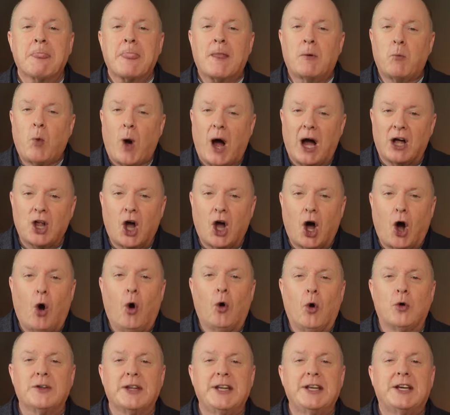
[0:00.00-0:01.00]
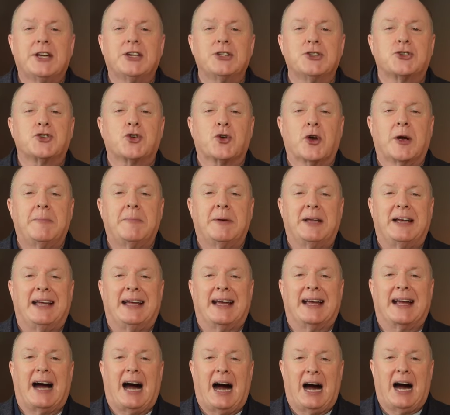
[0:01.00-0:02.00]
While only
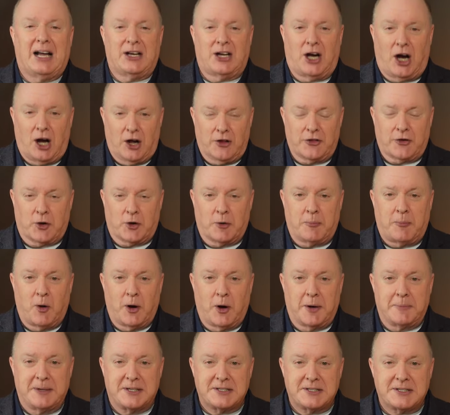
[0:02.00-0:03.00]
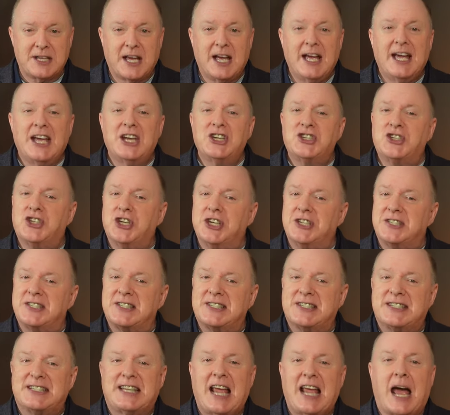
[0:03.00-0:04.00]
contributing on other appointments, she
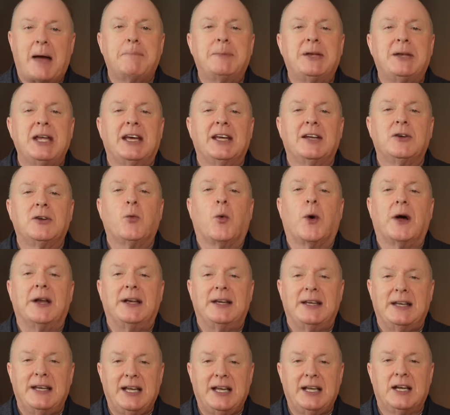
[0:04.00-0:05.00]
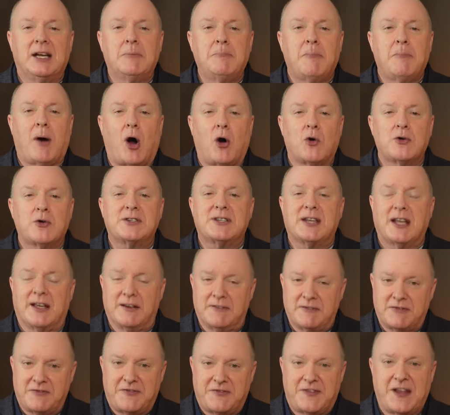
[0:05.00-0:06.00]
stepped in when needed most
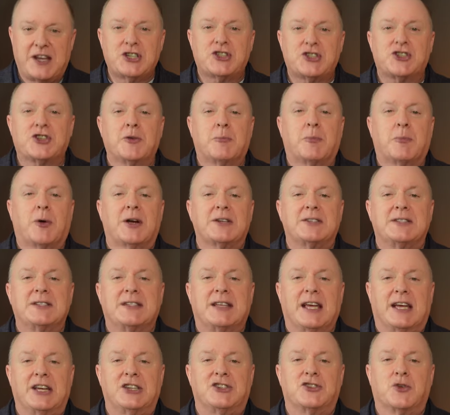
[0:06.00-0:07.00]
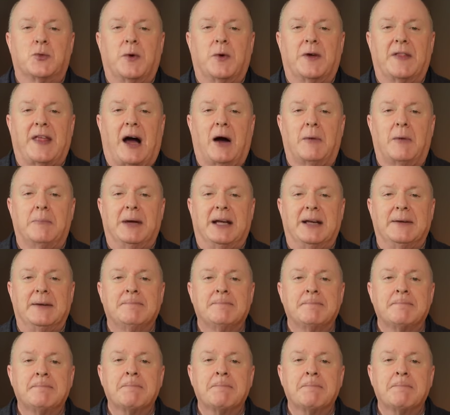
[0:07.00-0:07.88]
and finished the presentation without me.